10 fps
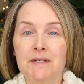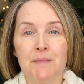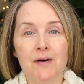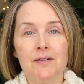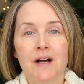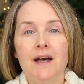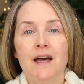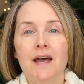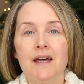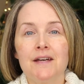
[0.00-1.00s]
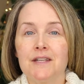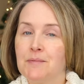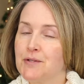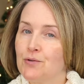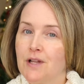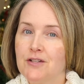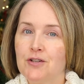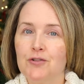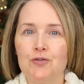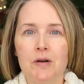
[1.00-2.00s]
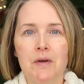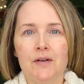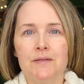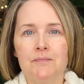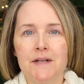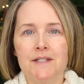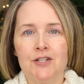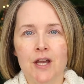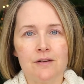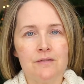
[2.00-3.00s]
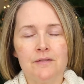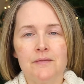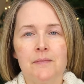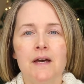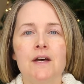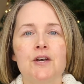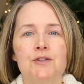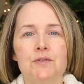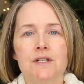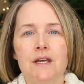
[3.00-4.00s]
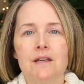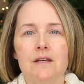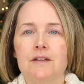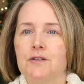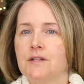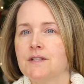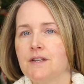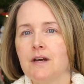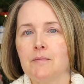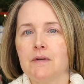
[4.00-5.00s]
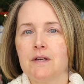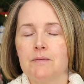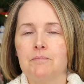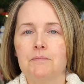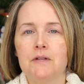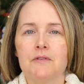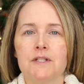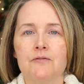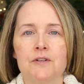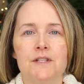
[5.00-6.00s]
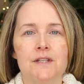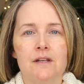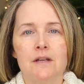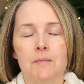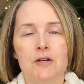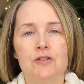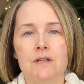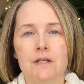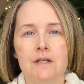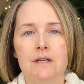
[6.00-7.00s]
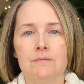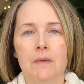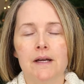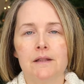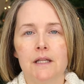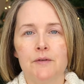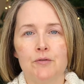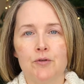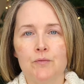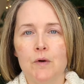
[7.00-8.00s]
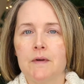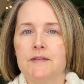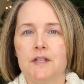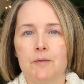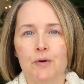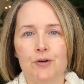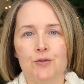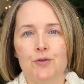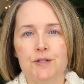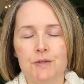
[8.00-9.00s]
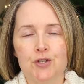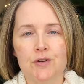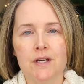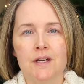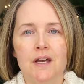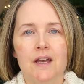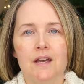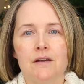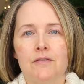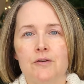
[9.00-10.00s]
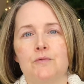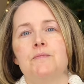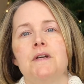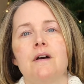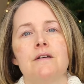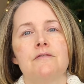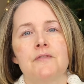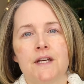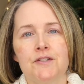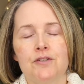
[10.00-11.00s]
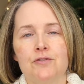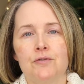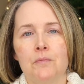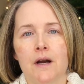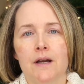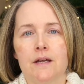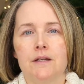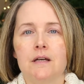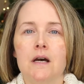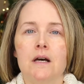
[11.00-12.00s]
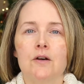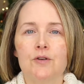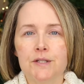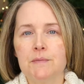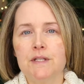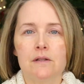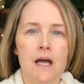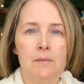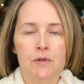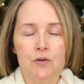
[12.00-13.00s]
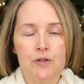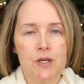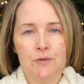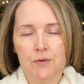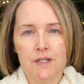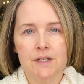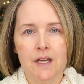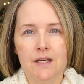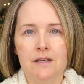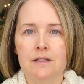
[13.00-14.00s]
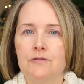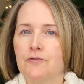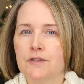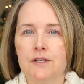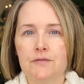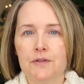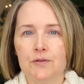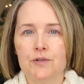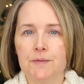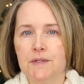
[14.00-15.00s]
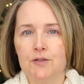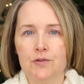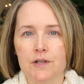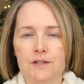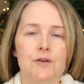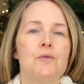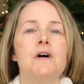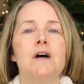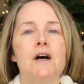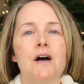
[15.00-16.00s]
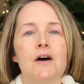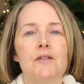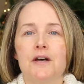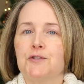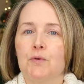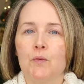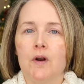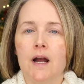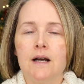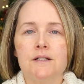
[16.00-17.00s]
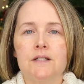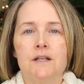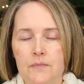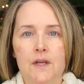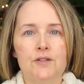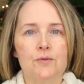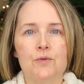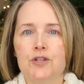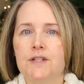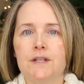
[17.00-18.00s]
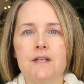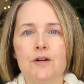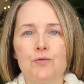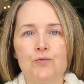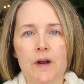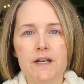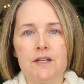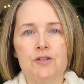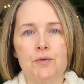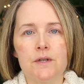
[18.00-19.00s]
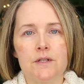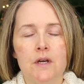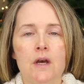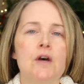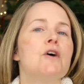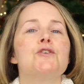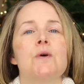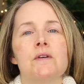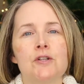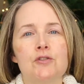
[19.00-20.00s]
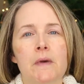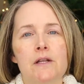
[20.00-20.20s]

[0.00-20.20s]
Mel, and I'm so glad you could join me on my channel. So today, as you can see, I'm in a bit of a different setting. I'm actually in my living room where we set up our Christmas tree, and I thought it would be kind of nice to do my Christmas glam look, which I'm doing today, in front of the Christmas tree. So that's where we're at. So we're just gonna get right into it. So I'm gonna do my